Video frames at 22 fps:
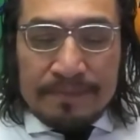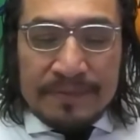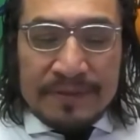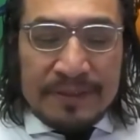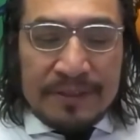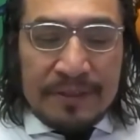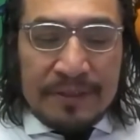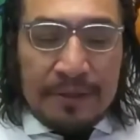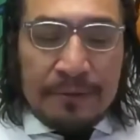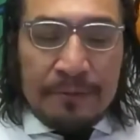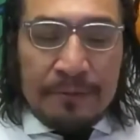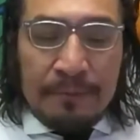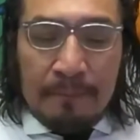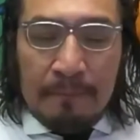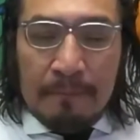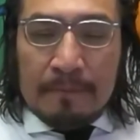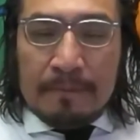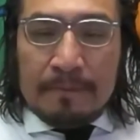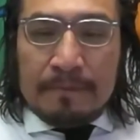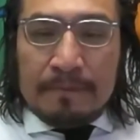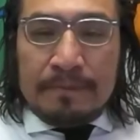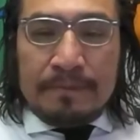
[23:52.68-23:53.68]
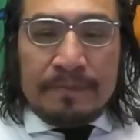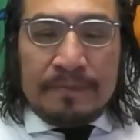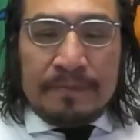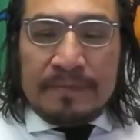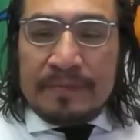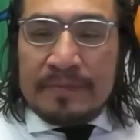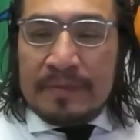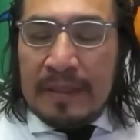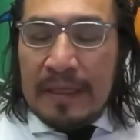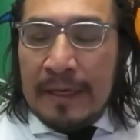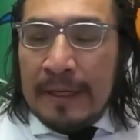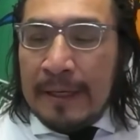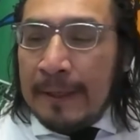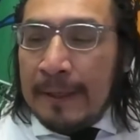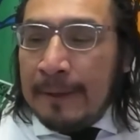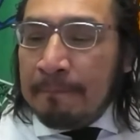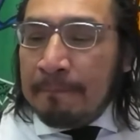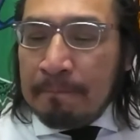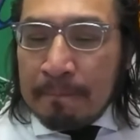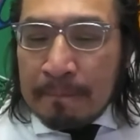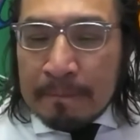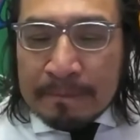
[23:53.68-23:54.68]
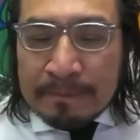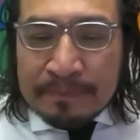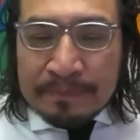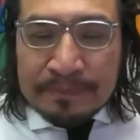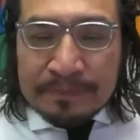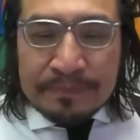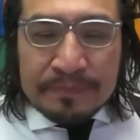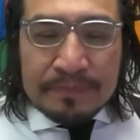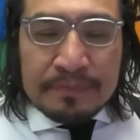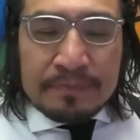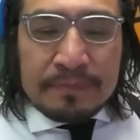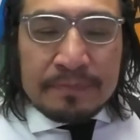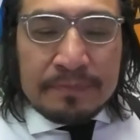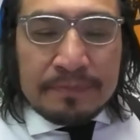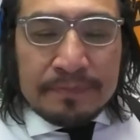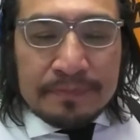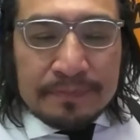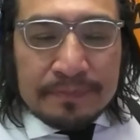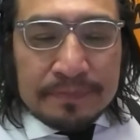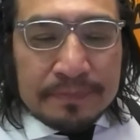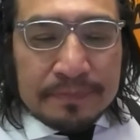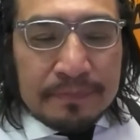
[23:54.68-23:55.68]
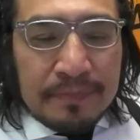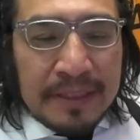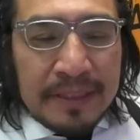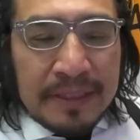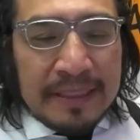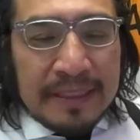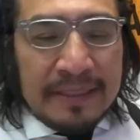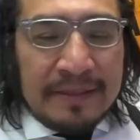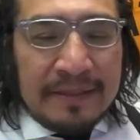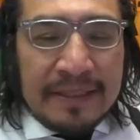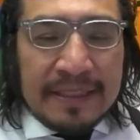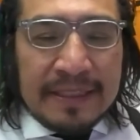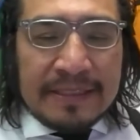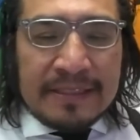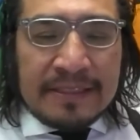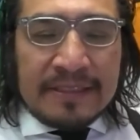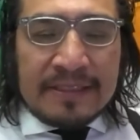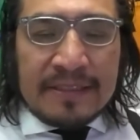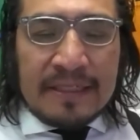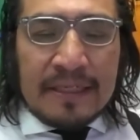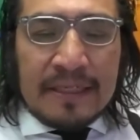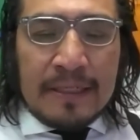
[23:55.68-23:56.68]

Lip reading: So, um, and I think it's,